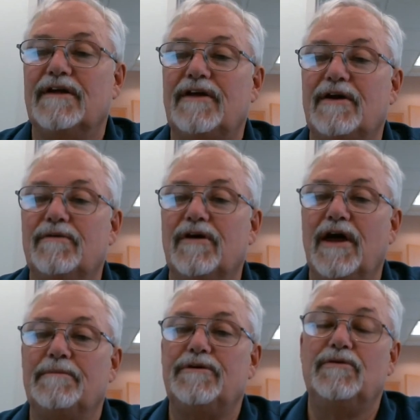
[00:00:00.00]
that will
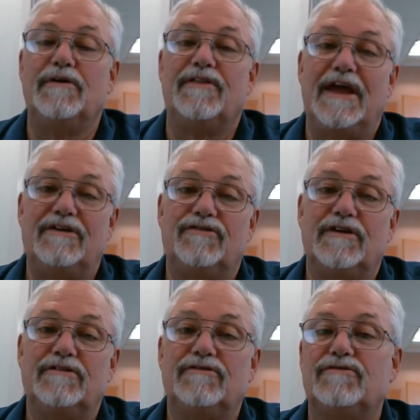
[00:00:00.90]
help you with
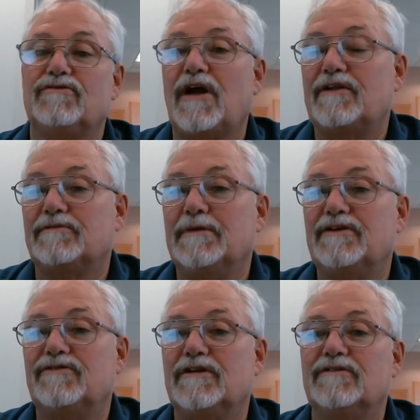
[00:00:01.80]
engines,
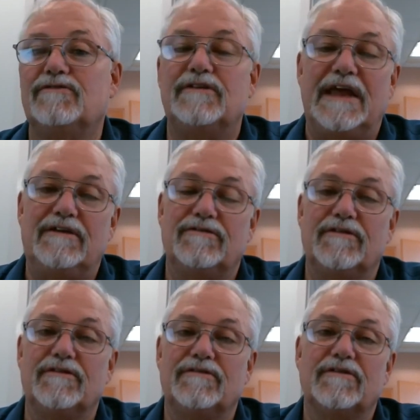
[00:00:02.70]
transmissions,
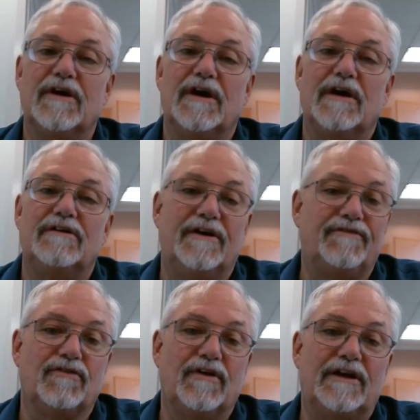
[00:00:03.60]
diesels,
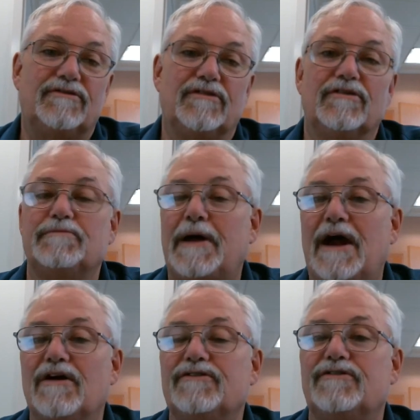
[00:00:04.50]
differentials,
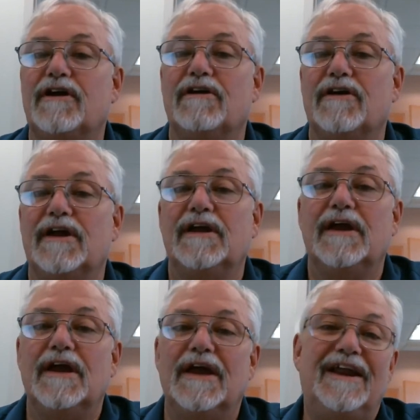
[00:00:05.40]
power steering,
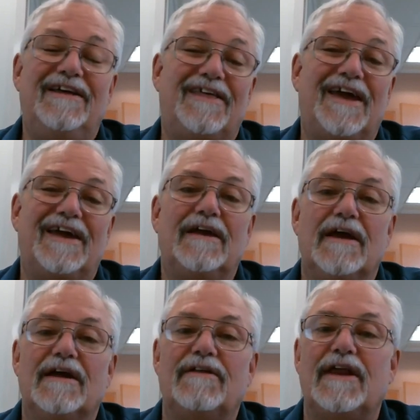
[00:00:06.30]
anything
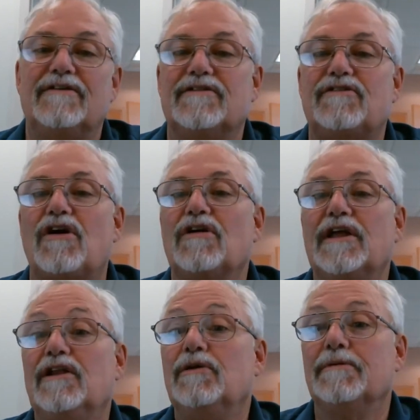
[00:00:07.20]
that is internally
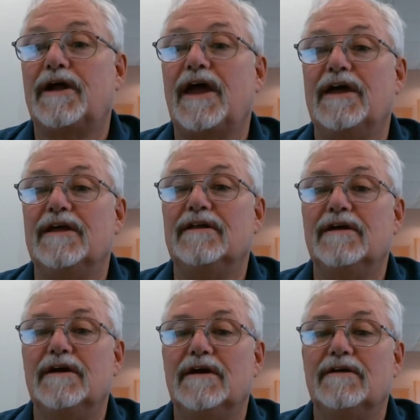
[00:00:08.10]
lubricated.
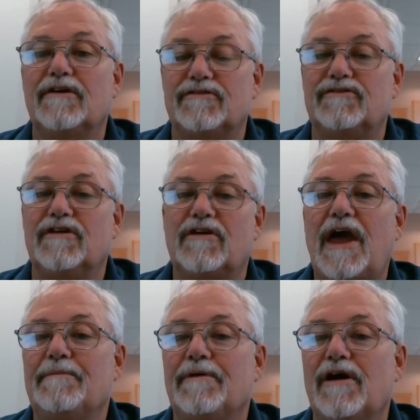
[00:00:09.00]
There's a
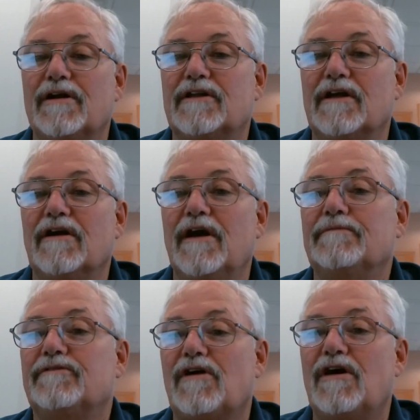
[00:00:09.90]
JilCat product that will
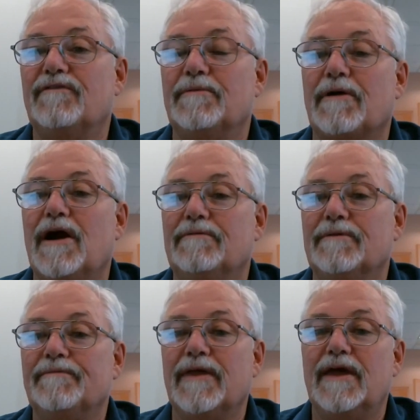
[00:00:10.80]
help solve the
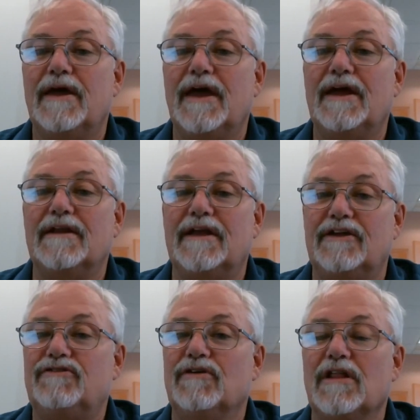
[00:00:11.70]
problem and
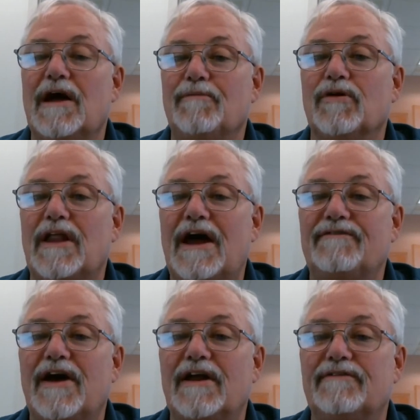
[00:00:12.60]
get you a lot more
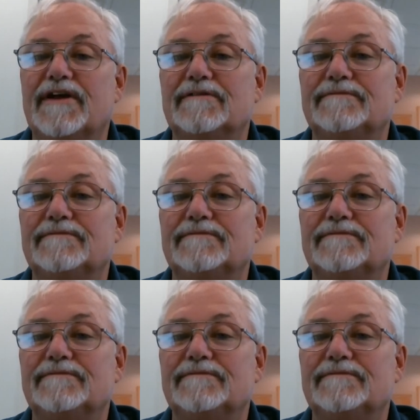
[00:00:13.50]
life out of it.